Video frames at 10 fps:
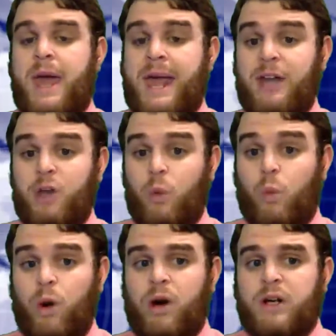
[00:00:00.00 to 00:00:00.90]
And it
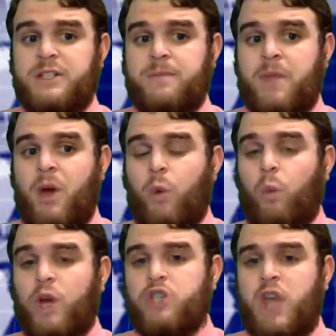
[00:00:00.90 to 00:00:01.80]
worked.
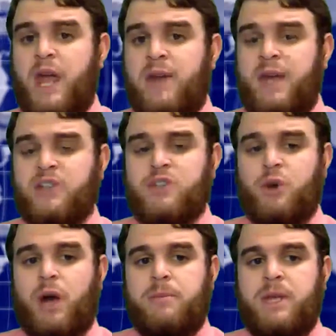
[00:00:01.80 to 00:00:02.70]
Russia annexed
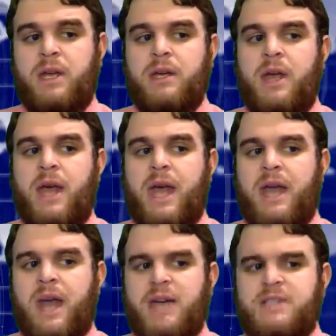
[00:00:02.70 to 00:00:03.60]
Crimea
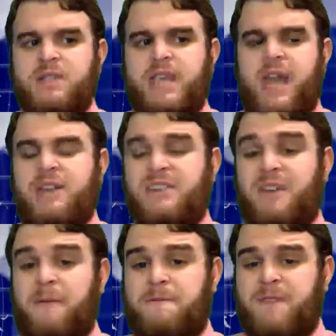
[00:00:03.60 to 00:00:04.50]
and has gained
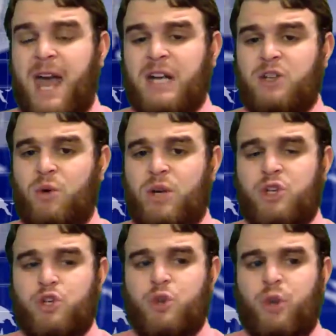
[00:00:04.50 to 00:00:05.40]
de facto
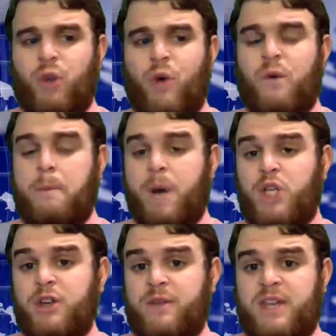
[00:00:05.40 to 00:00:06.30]
control over
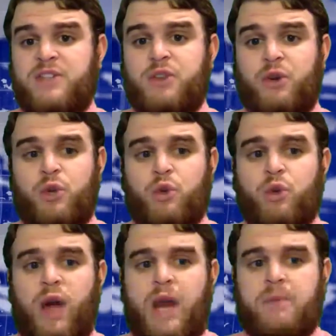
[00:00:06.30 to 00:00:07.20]
much of eastern
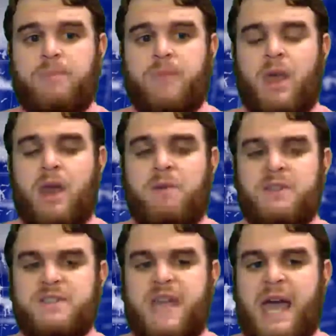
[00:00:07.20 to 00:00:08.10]
Ukraine.
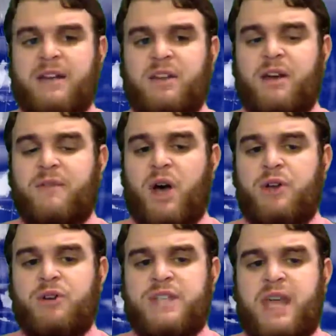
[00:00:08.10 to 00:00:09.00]
This tactic of
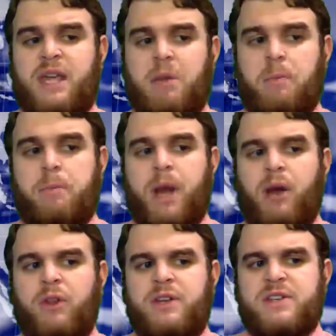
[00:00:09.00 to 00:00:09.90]
undertaking
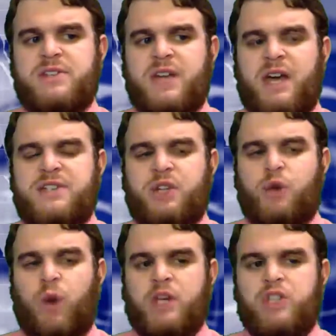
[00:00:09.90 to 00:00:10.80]
barely disguised
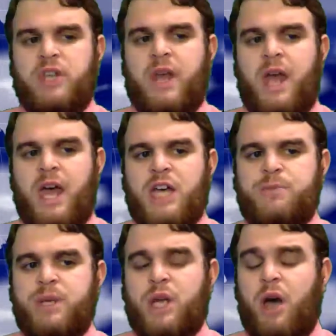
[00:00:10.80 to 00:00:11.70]
aggression has
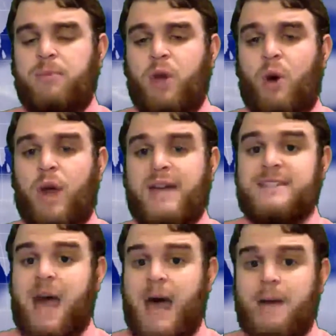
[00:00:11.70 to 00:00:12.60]
become known as
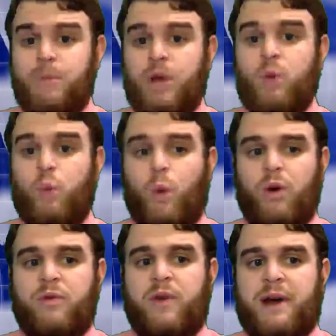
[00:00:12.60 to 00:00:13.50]
hybrid
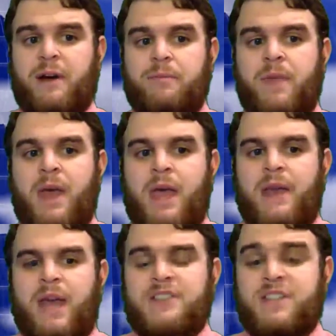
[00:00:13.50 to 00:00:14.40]
warfare,
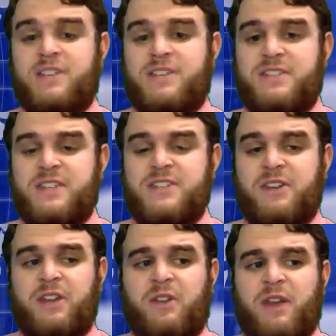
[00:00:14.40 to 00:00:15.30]
and it has
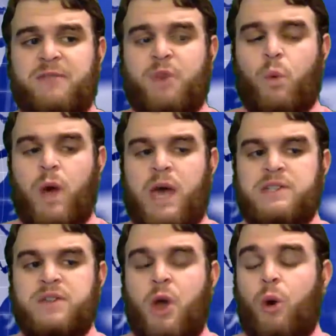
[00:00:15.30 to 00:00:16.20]
consistently left the
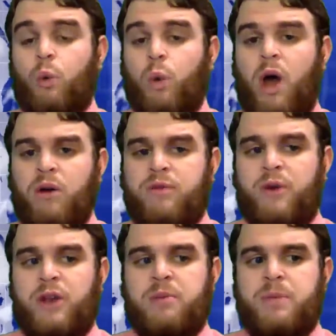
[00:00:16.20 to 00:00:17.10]
West
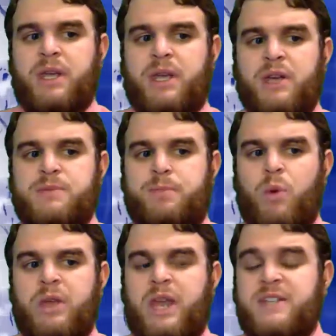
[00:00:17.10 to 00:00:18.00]
wrong-footed because
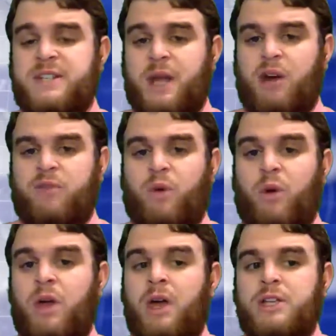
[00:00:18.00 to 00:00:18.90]
Putin is
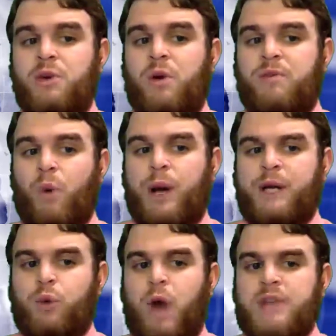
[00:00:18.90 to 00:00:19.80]
careful to
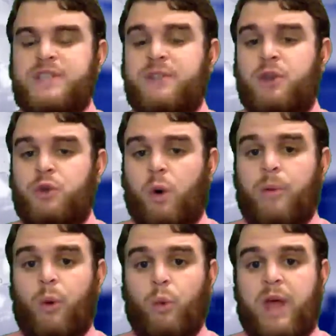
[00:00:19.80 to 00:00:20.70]
avoid crossing the
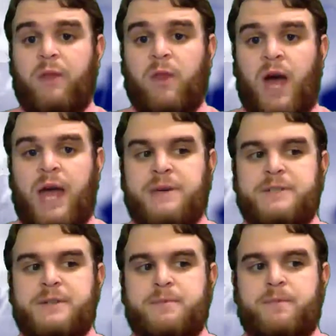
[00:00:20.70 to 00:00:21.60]
normal red
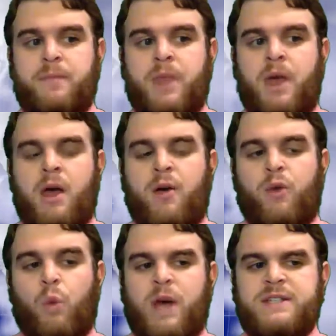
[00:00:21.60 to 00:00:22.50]
lines.
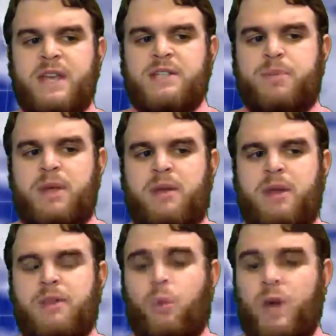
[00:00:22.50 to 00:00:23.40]
The West has been,
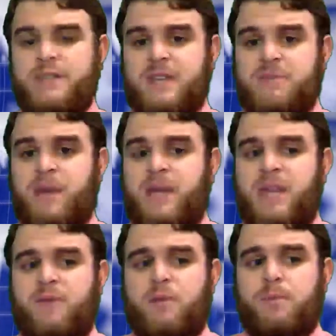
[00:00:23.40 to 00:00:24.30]
the West has been
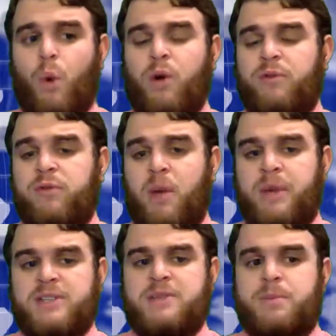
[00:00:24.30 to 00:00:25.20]
even more
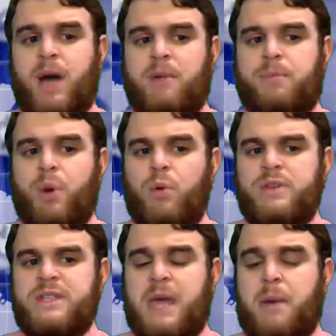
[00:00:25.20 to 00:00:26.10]
flummoxed by
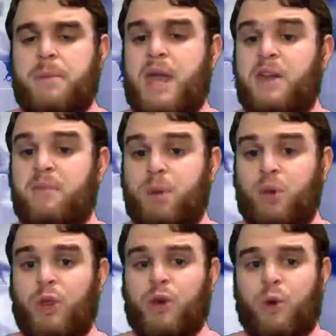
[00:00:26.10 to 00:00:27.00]
Putin's campaign of
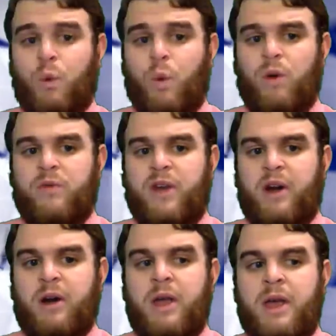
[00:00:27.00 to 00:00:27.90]
political
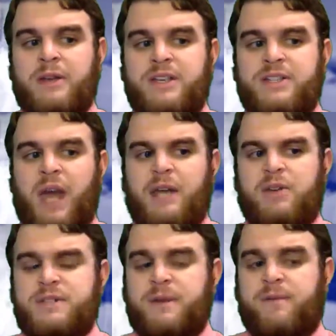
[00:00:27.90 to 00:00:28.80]
warfare, designed
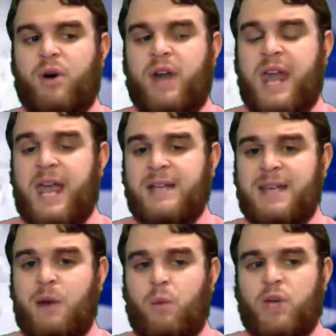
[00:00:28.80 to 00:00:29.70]
to subvert
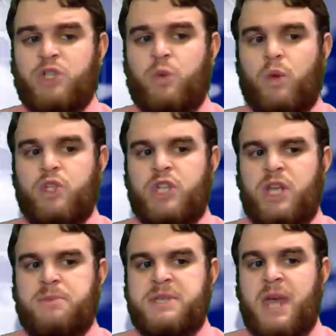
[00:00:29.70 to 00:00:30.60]
anti-Russian
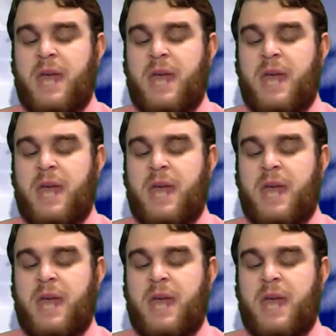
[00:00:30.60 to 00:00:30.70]
regimes